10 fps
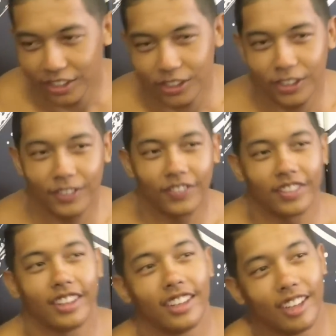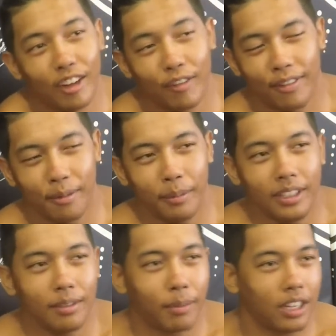So, for
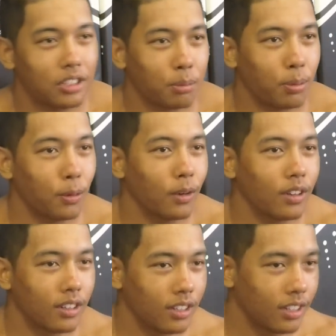me, my support,